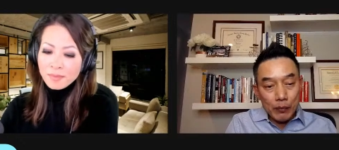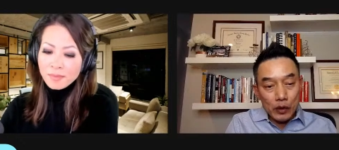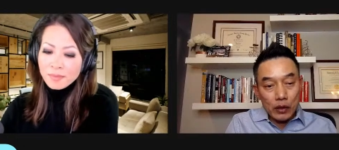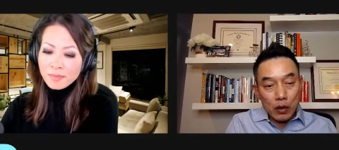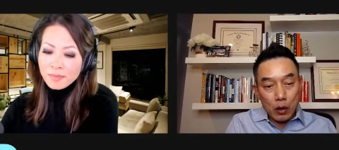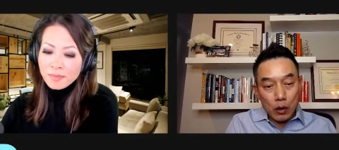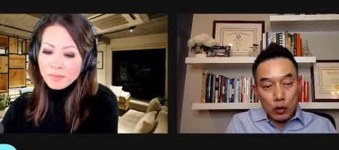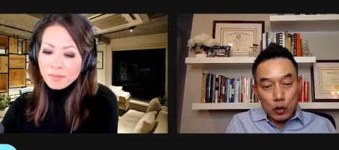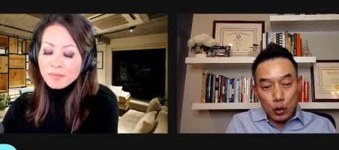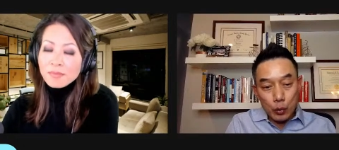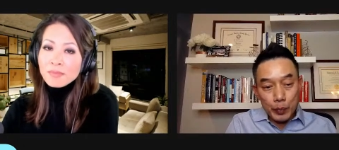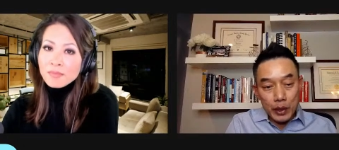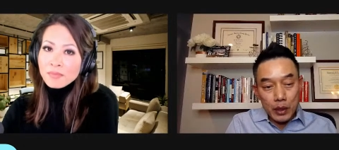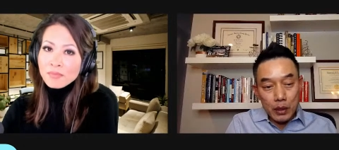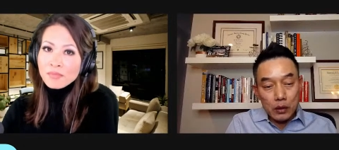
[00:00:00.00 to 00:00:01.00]
Speaker 1: It's called
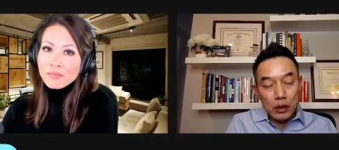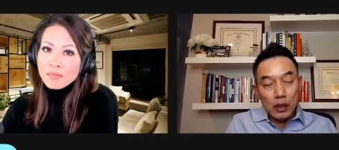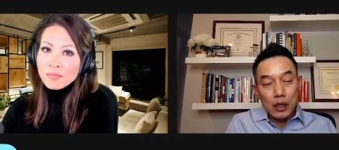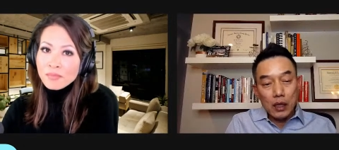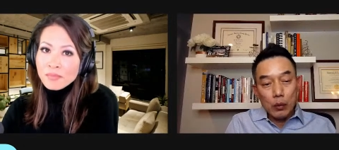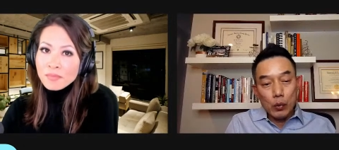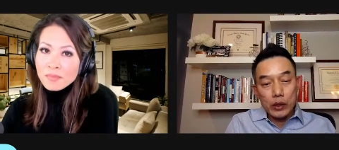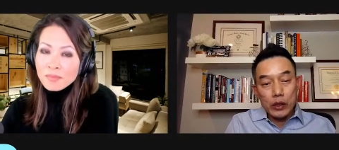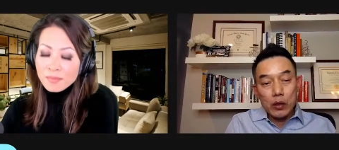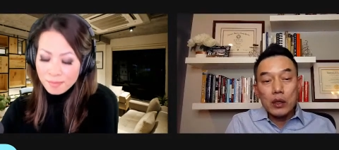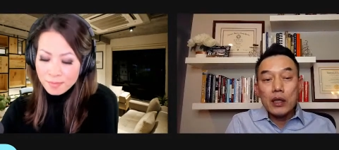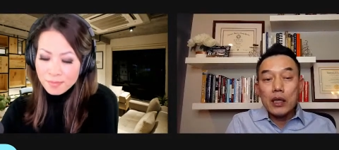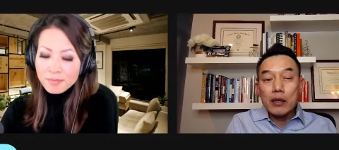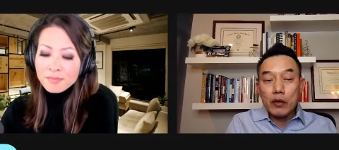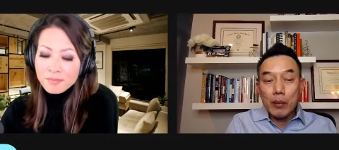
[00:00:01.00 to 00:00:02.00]
CoolPeel, which only
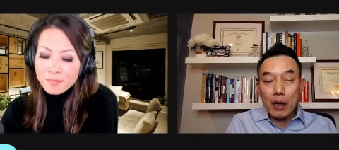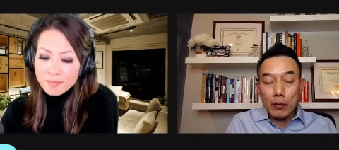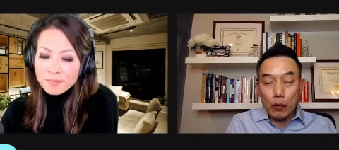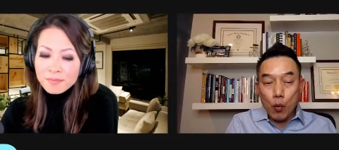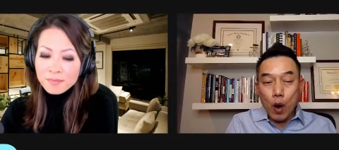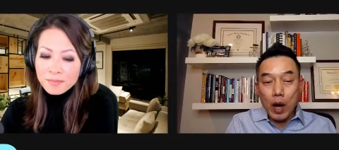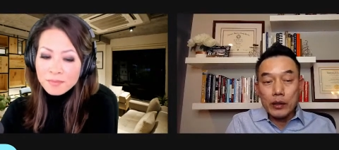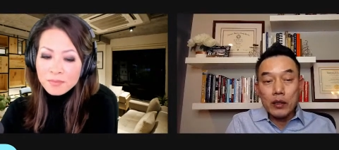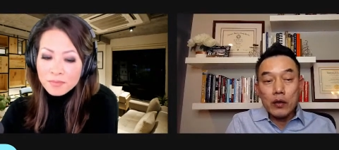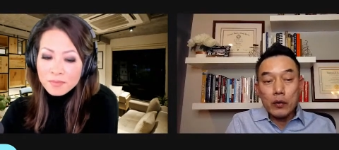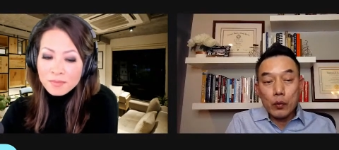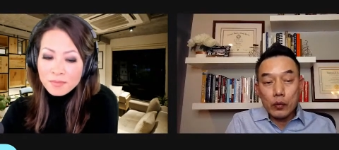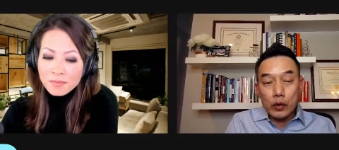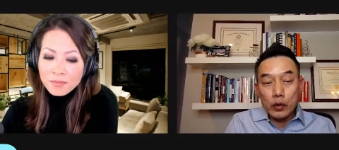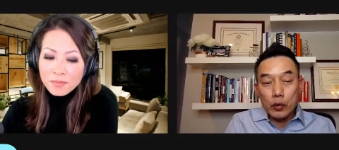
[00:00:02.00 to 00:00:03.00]
give you about one
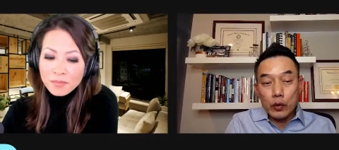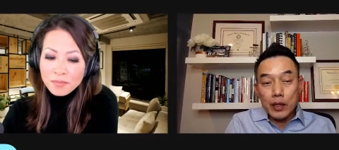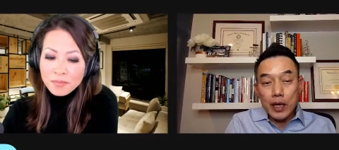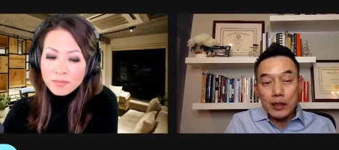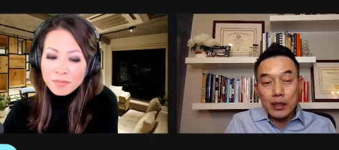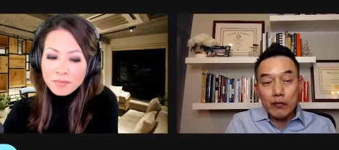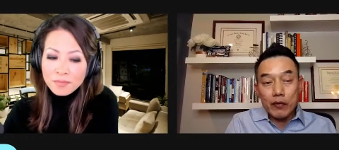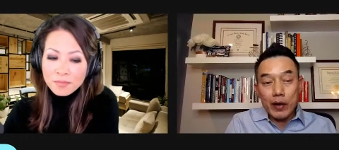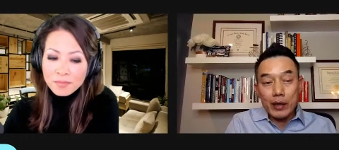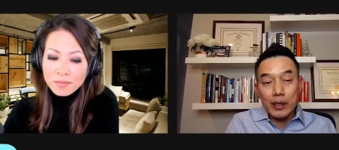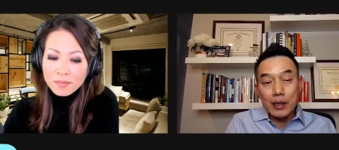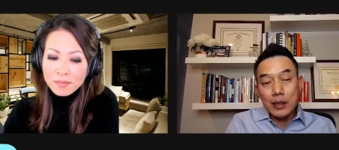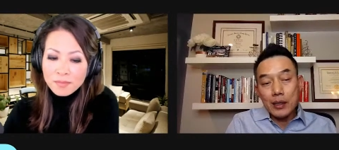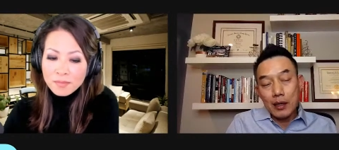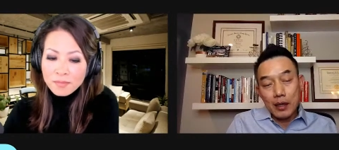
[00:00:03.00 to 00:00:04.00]
to three days of
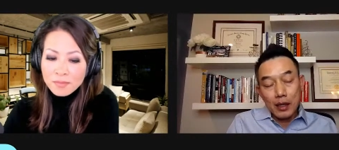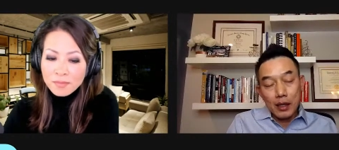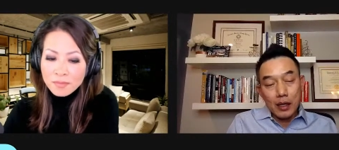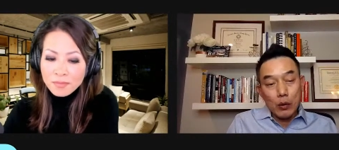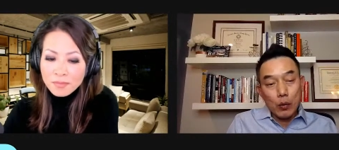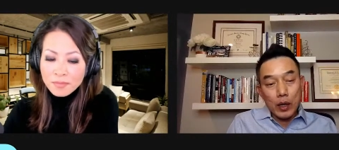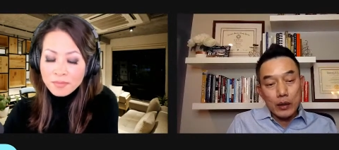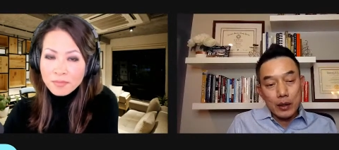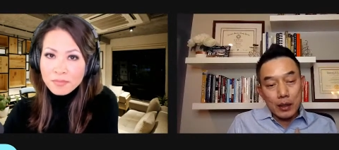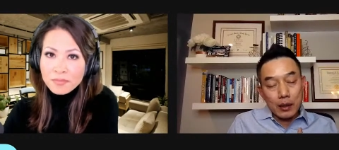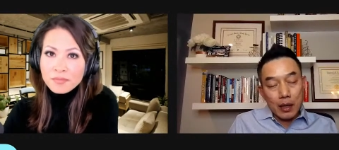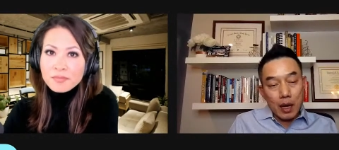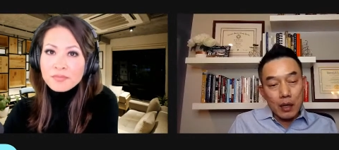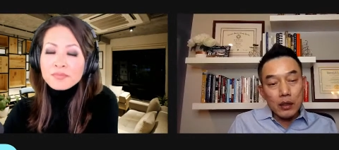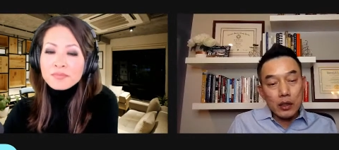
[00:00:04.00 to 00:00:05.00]
redness, whereas
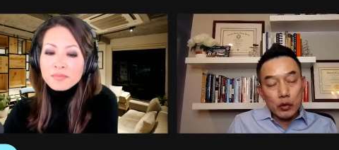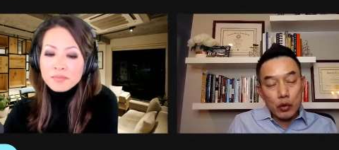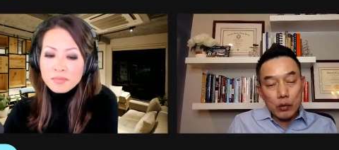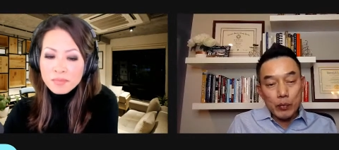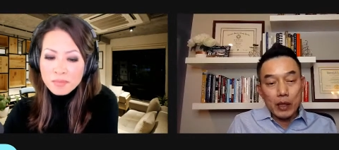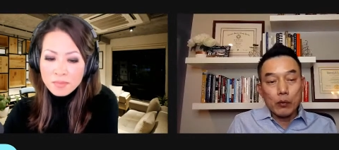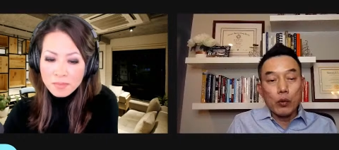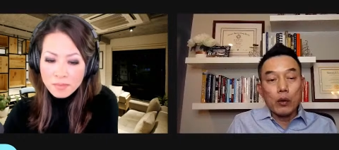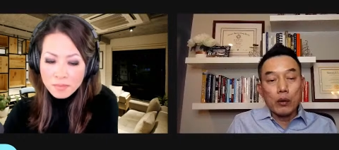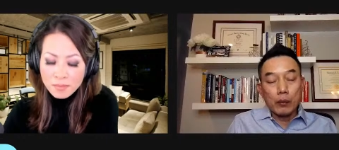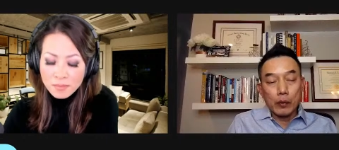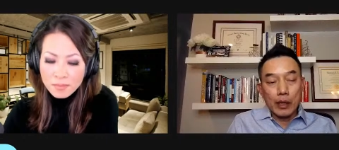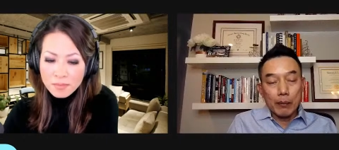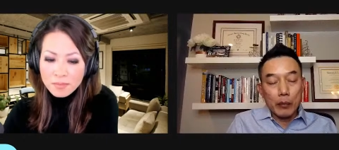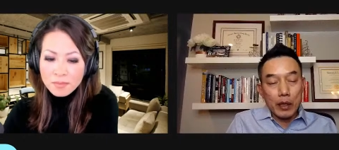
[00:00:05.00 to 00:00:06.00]
another treatment will,
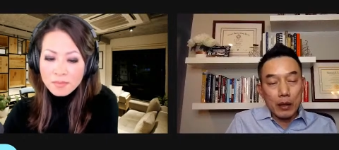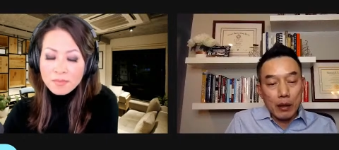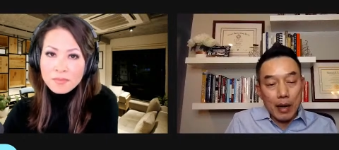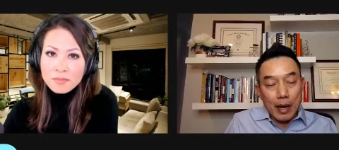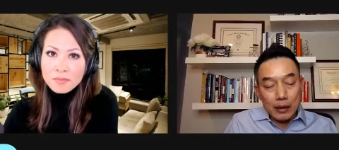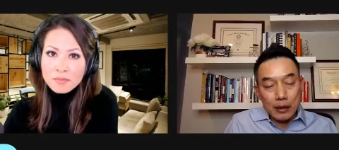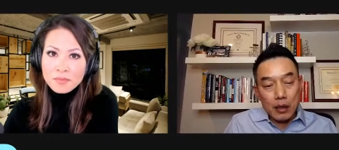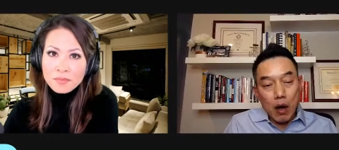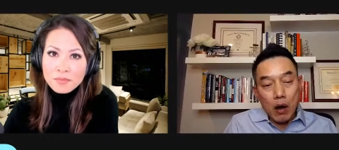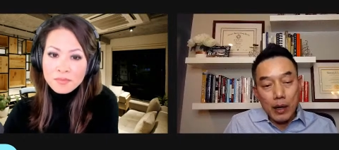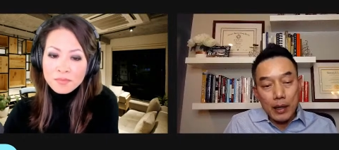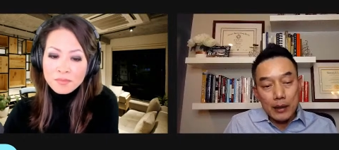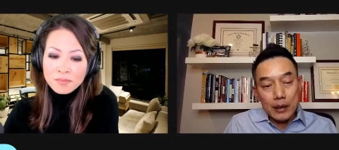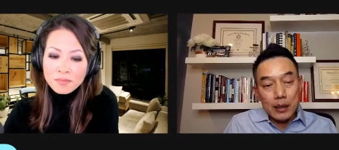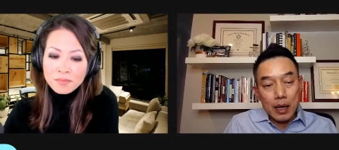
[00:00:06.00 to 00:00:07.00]
can be as
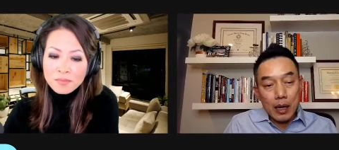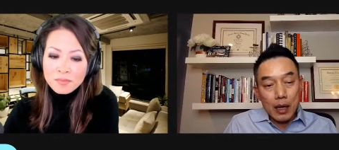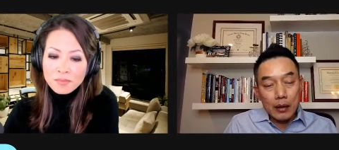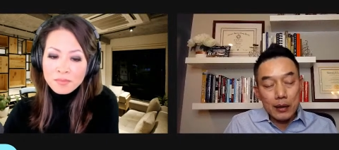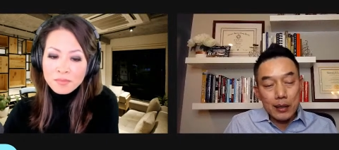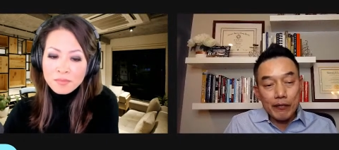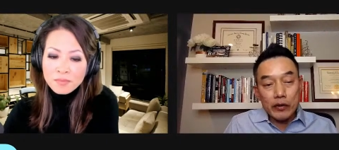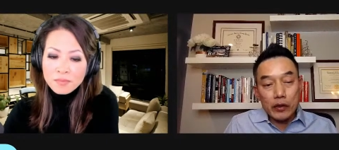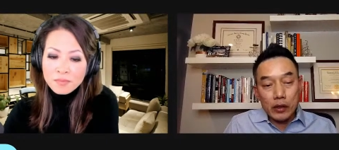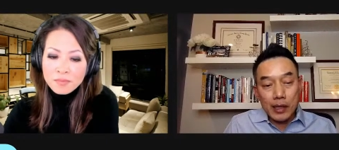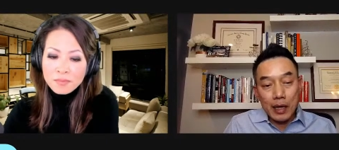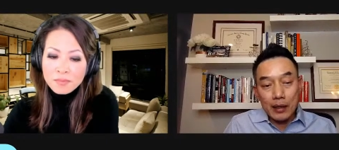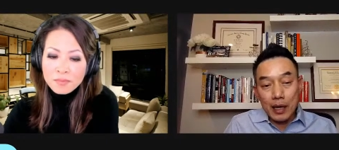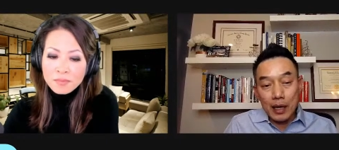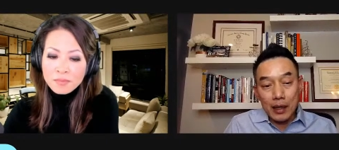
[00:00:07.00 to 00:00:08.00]
long as uh, seven to ten
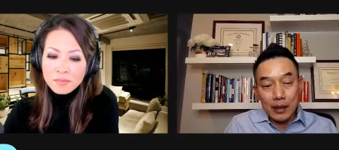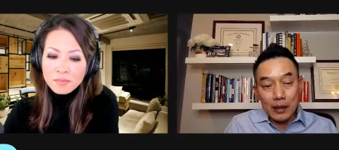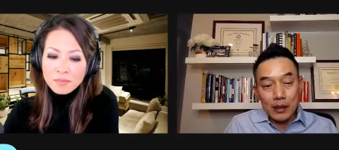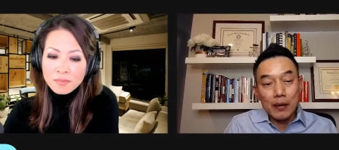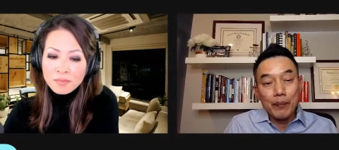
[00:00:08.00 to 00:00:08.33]
days.